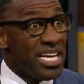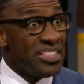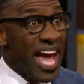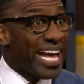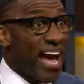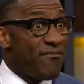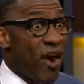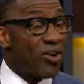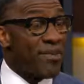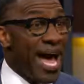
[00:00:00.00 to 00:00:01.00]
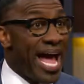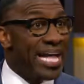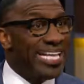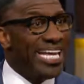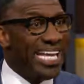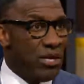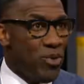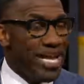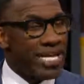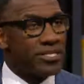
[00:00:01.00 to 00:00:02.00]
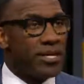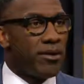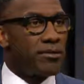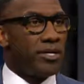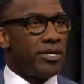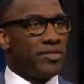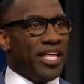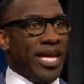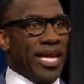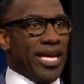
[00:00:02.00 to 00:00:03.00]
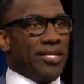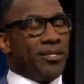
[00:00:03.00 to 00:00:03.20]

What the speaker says: That guy falls behind, he wins. The end.